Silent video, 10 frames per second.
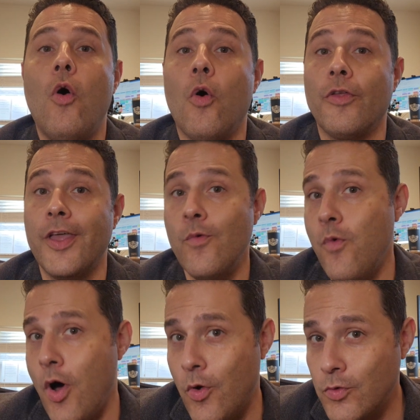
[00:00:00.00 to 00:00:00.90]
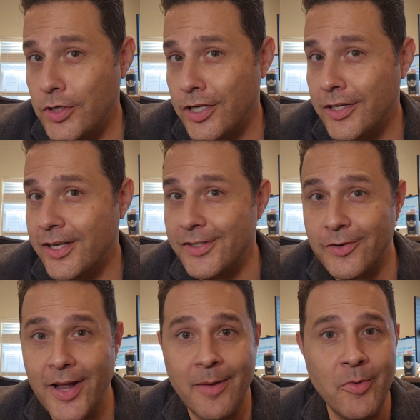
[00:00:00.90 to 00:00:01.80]
Or they won't, because they're
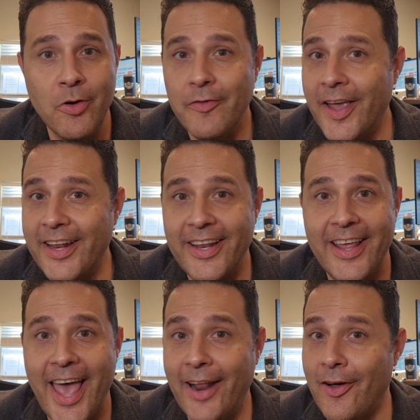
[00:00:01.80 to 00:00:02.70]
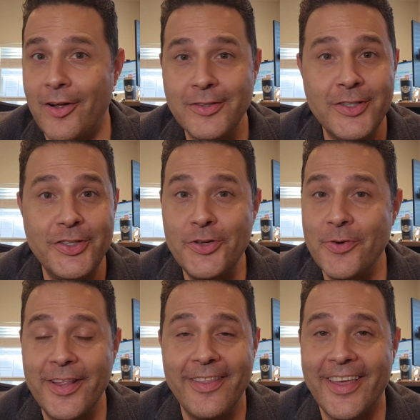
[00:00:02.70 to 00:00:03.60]
not motivated at all to do
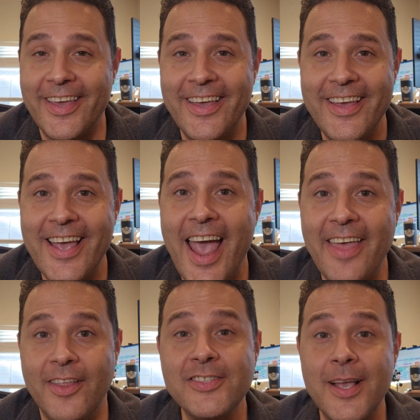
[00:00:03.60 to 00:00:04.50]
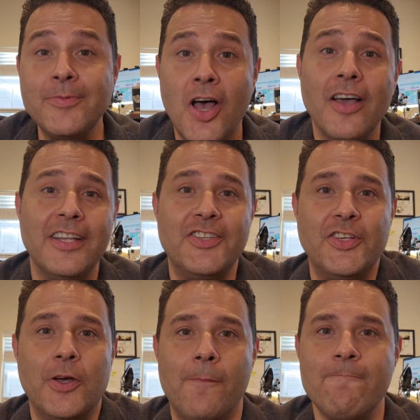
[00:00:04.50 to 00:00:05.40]
anything, and they'll stop talking to
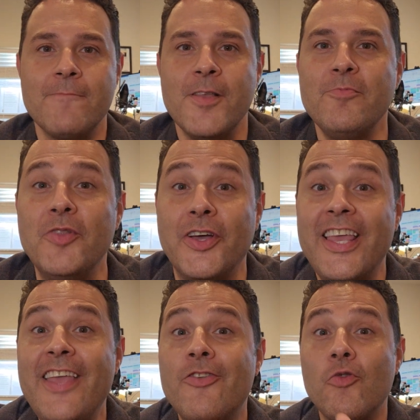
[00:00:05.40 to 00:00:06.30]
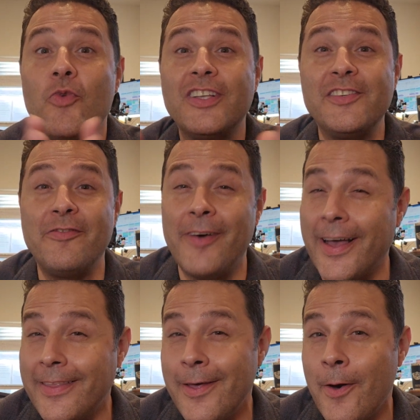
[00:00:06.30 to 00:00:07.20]
you. Look, either one's
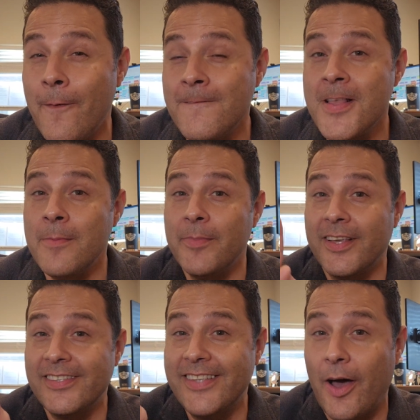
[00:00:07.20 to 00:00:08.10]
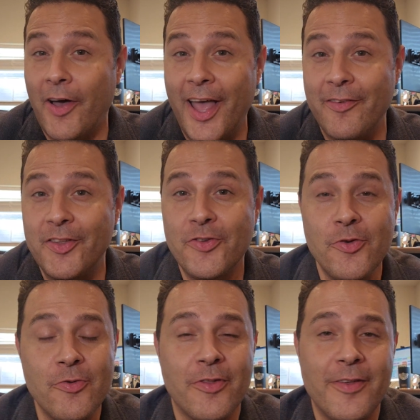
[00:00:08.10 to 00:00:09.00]
fine, though, because now I have the
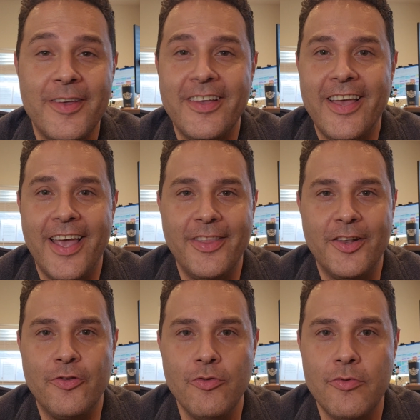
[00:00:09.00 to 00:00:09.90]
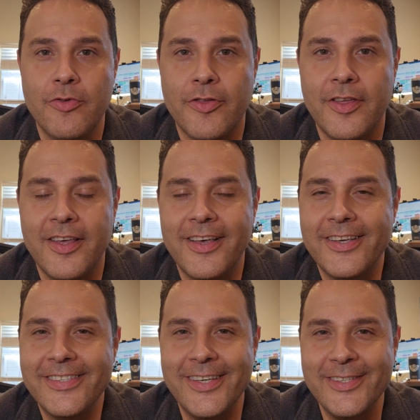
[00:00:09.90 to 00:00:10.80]
truth, and the truth
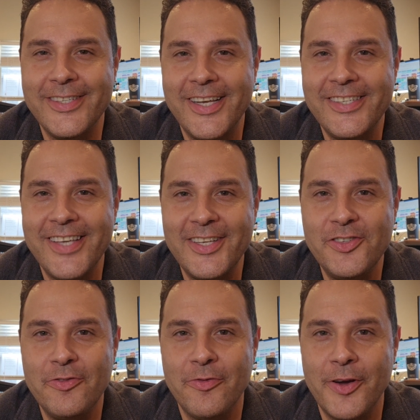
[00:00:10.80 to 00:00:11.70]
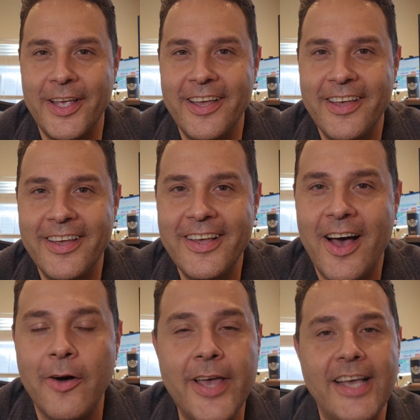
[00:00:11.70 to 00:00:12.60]
shall set you free.
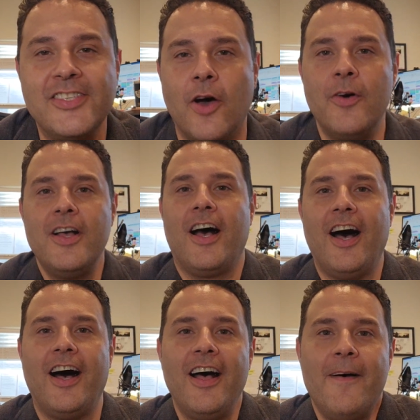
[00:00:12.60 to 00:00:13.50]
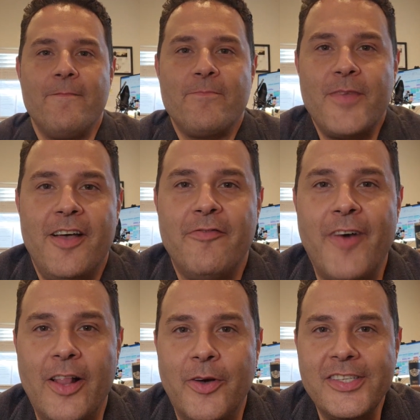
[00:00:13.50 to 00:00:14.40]
Okay, so
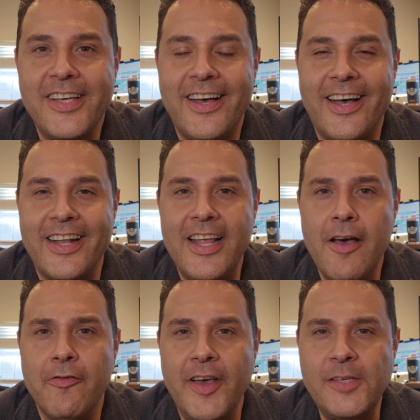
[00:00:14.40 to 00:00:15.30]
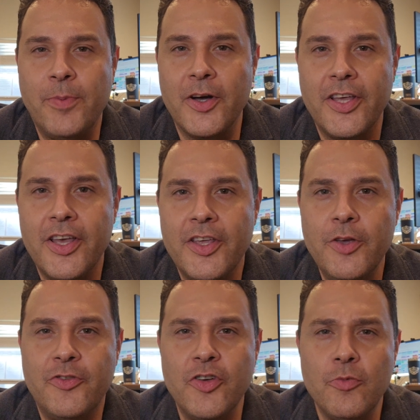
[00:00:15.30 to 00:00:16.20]
follow us on Facebook,
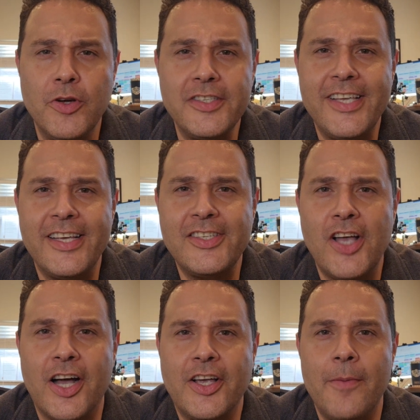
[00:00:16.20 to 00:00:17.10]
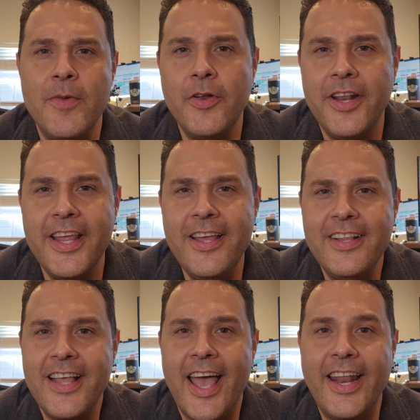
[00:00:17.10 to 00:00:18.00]
YouTube, Real Sales Talk community,
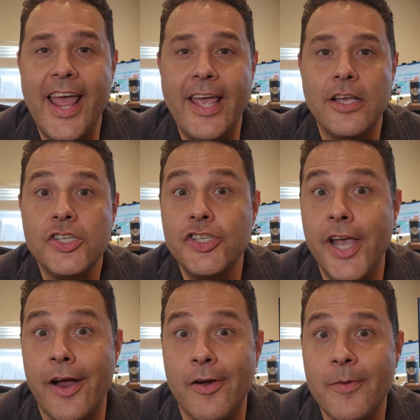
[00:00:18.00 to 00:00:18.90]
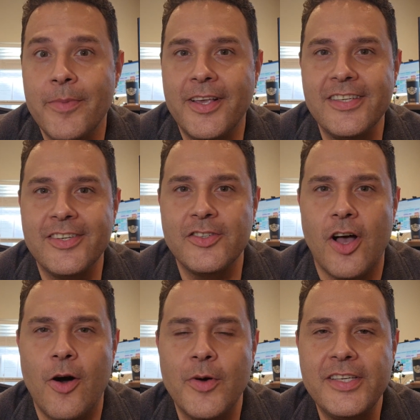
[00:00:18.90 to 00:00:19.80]
and hey, share, because there's
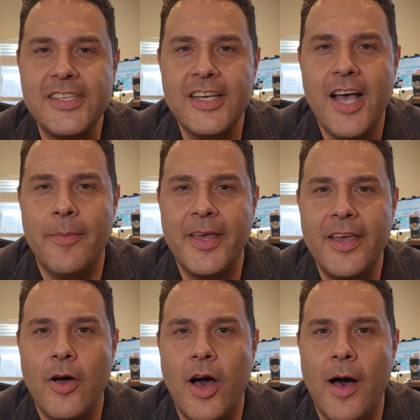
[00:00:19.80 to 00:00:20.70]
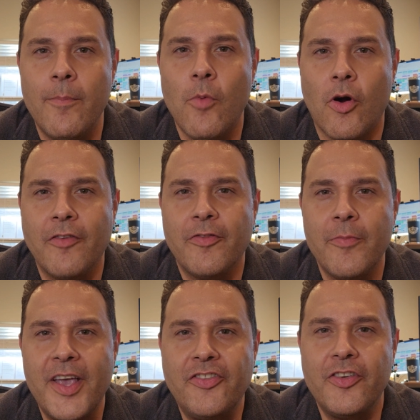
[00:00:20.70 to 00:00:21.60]
always coming more
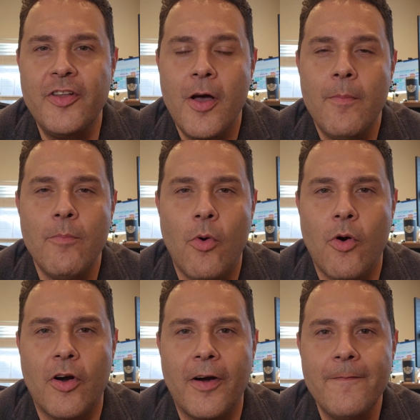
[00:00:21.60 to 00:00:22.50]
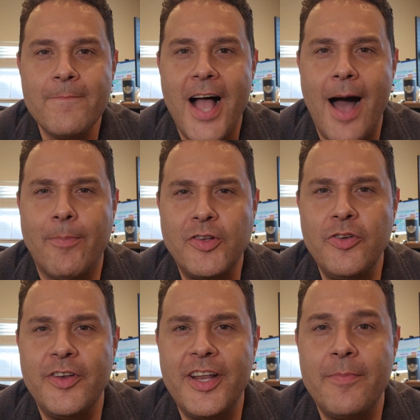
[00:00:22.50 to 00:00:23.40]
information, more
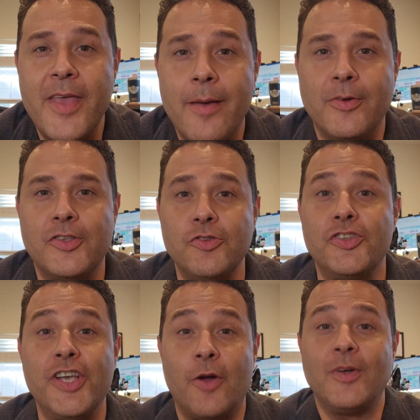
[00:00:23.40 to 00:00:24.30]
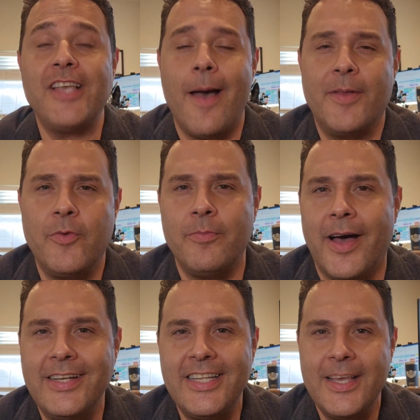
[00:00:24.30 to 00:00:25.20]
opportunity to be able to share what's happening with
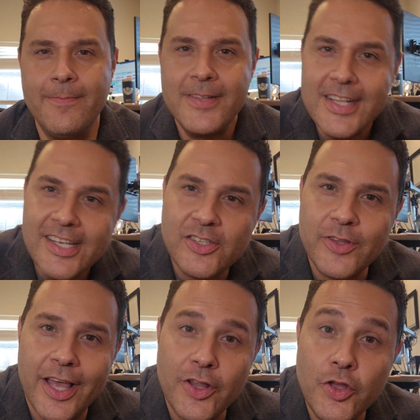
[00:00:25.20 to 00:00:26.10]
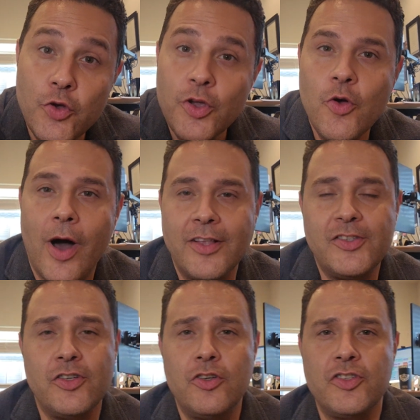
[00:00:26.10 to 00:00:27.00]
my team so that you can go out
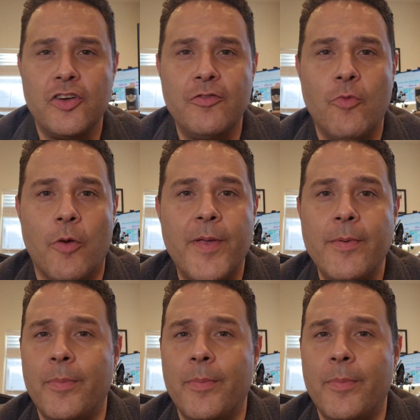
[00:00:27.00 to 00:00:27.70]
and serve more people.